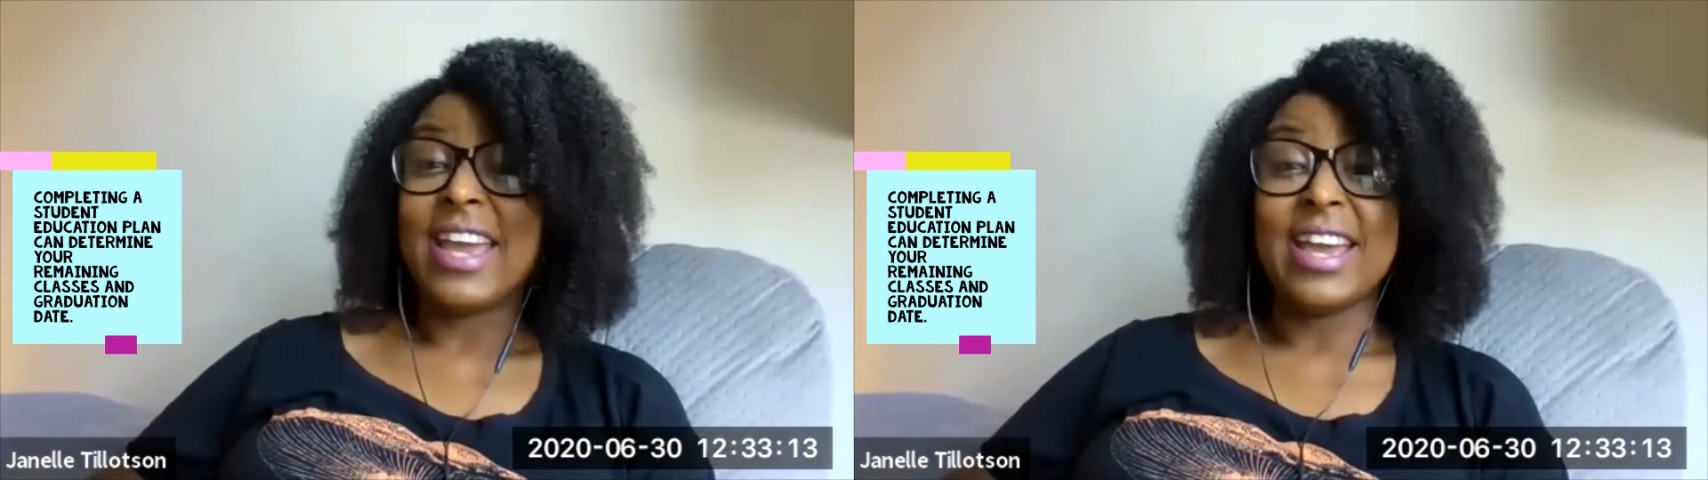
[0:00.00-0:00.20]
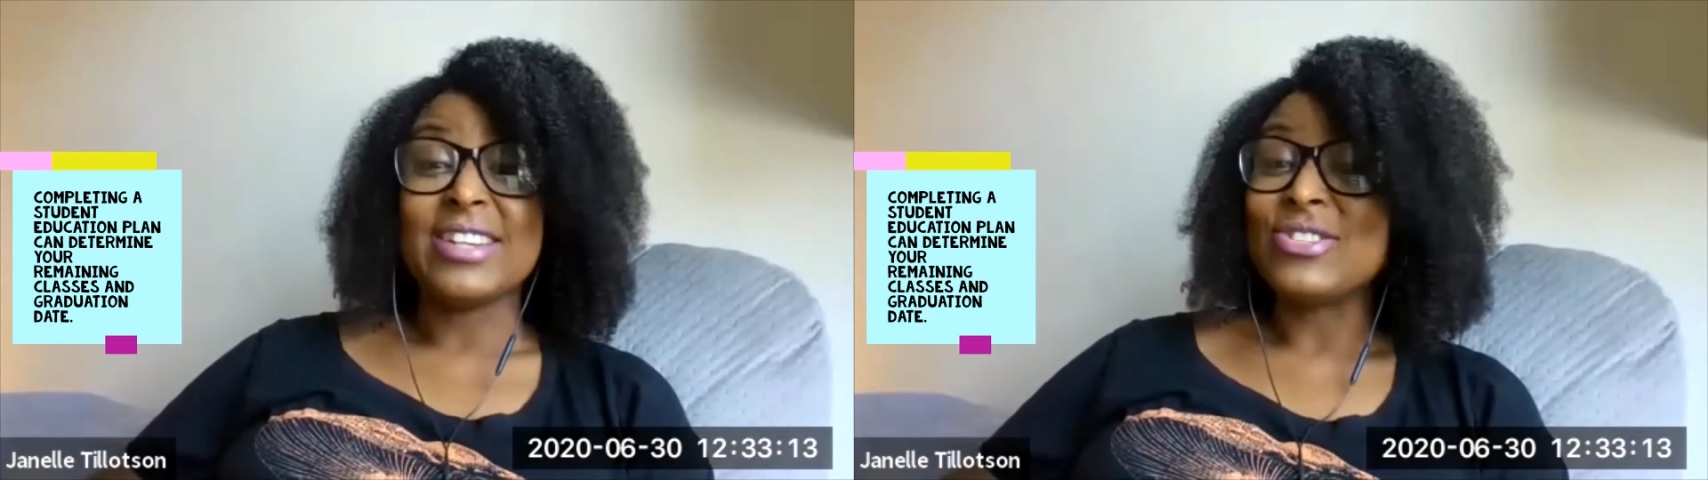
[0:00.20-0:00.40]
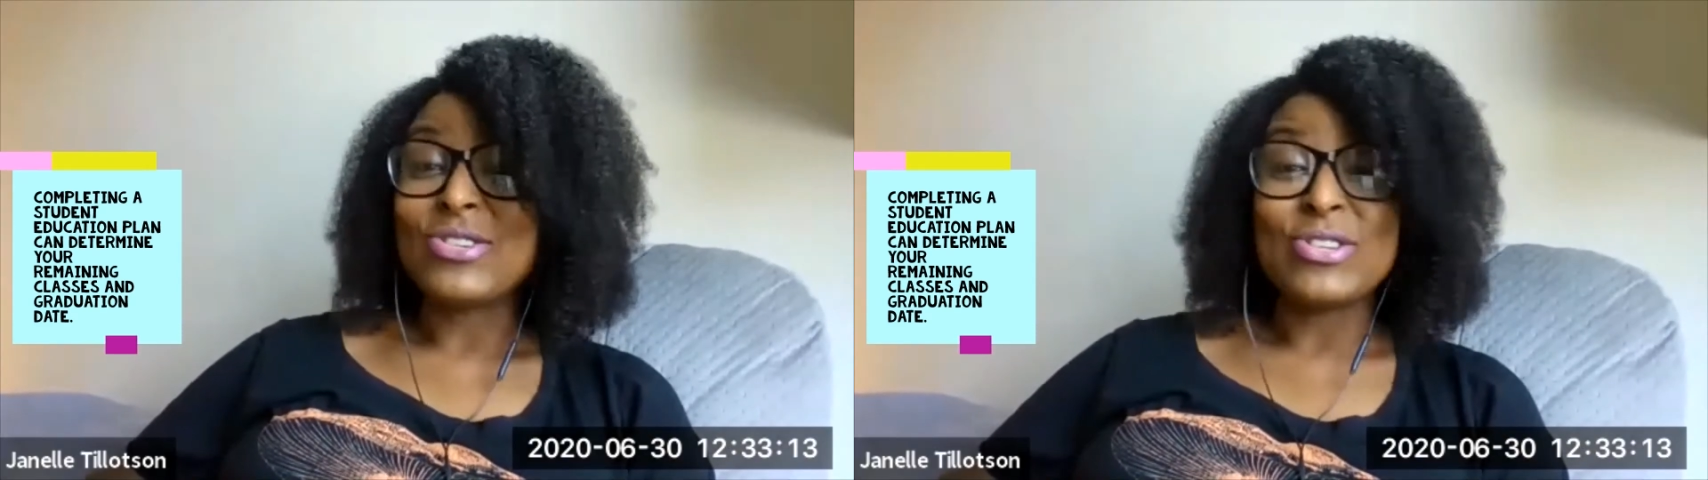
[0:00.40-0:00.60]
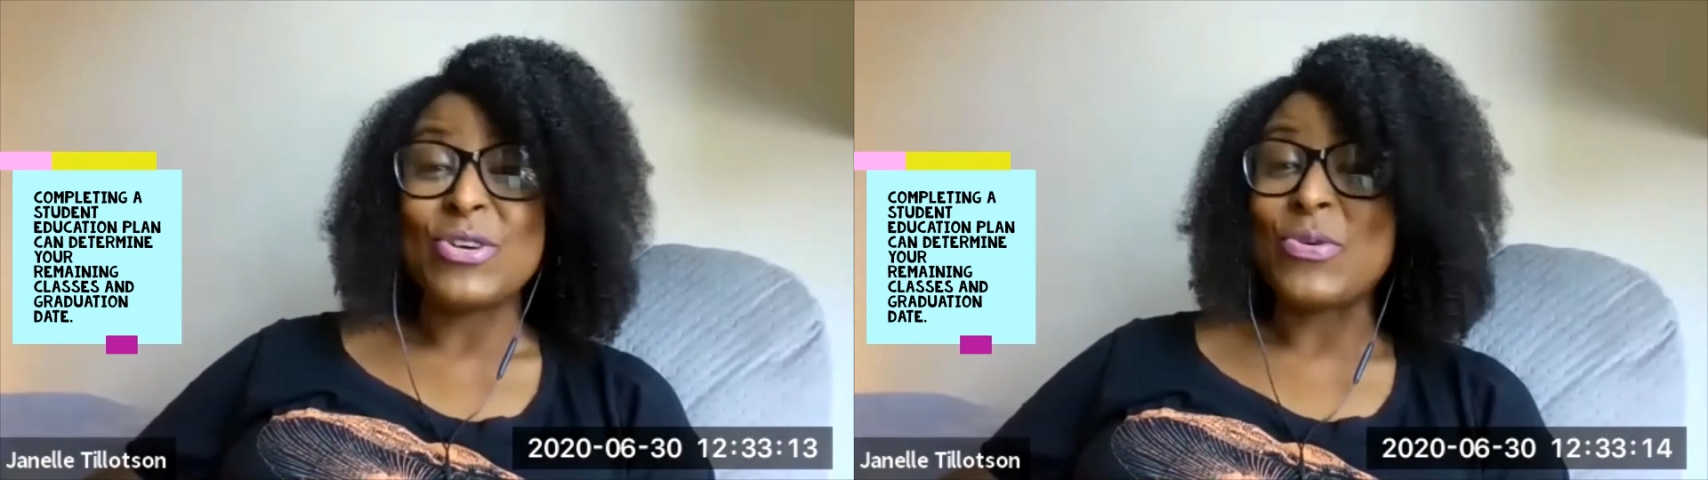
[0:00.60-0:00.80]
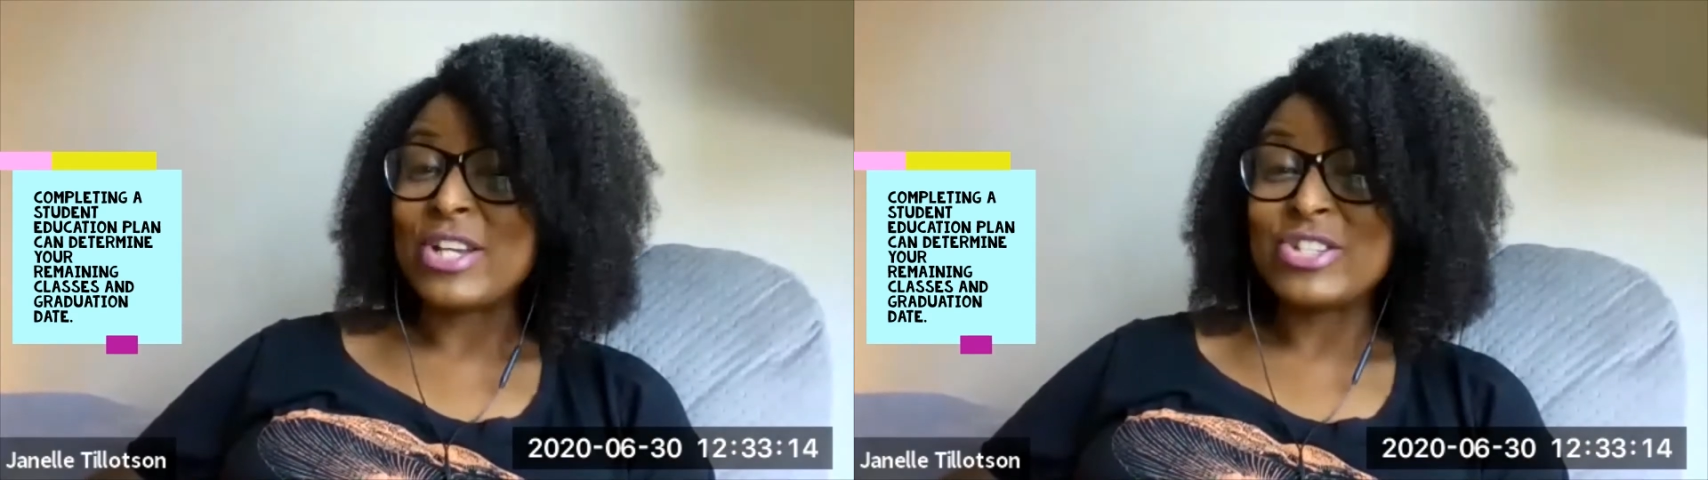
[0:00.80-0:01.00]
answer the
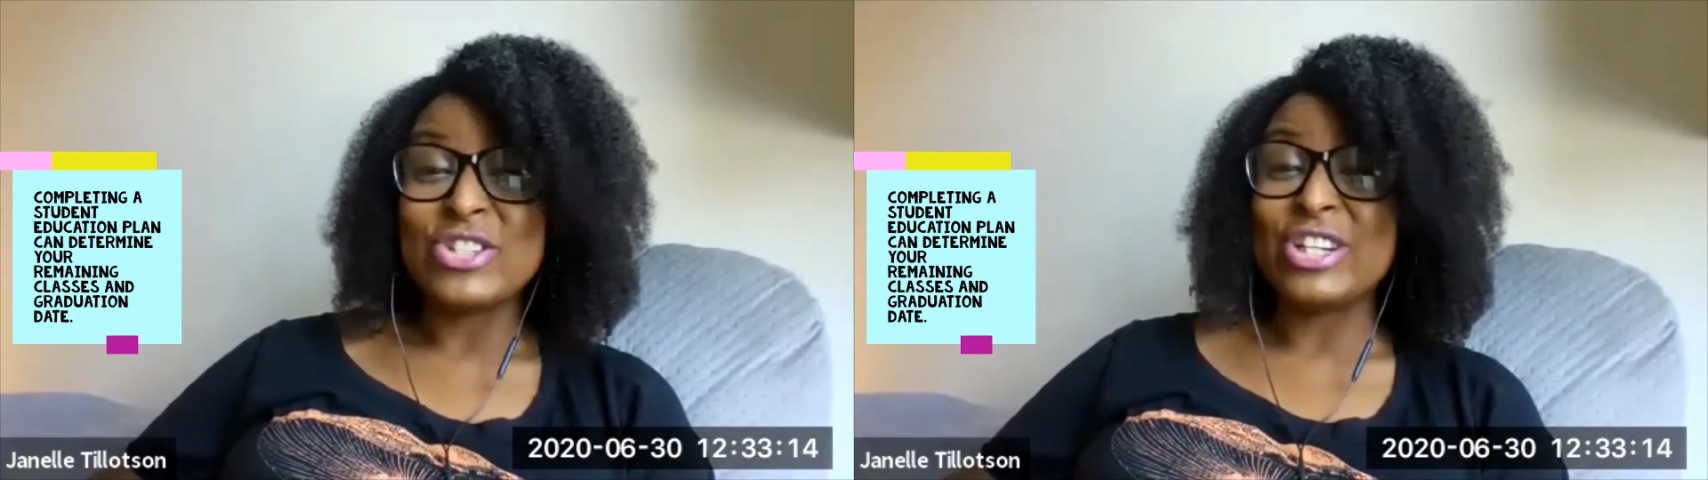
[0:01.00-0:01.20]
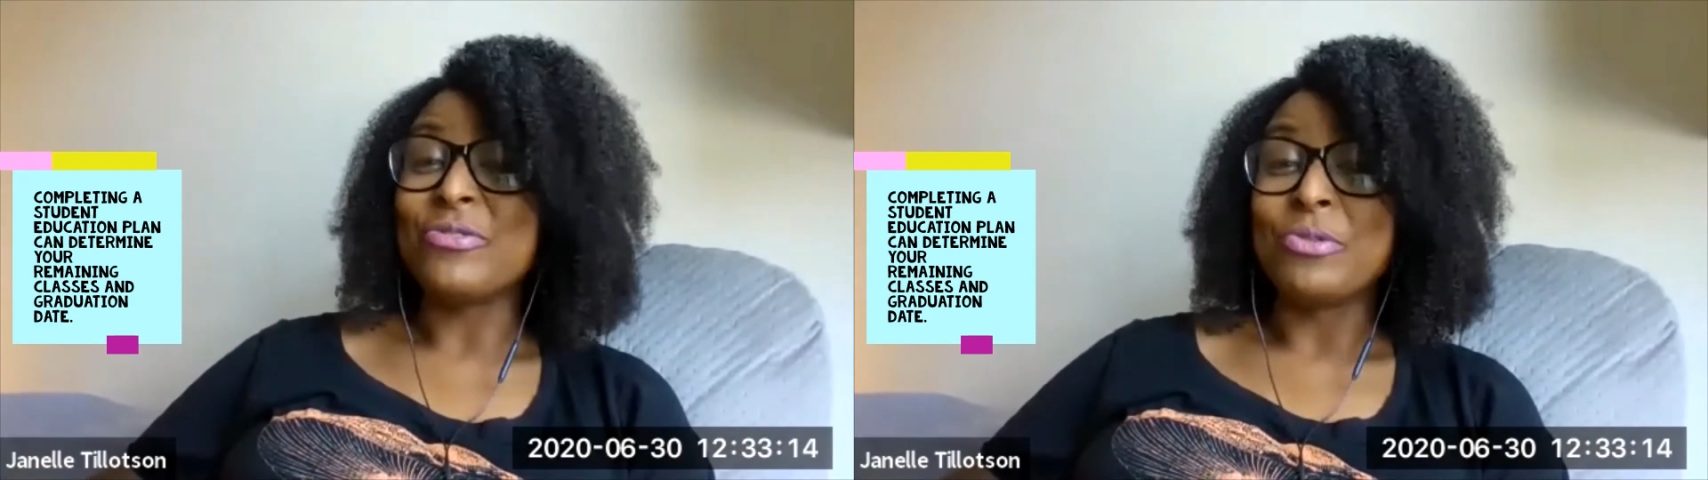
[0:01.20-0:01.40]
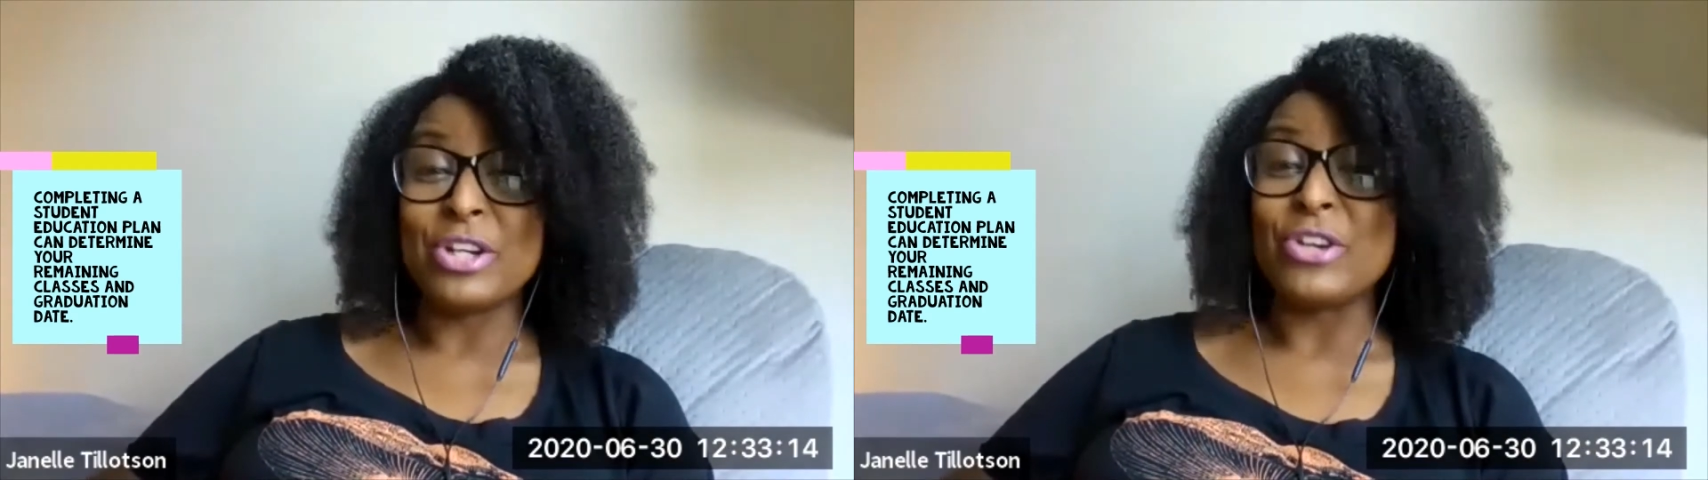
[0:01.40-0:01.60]
question of when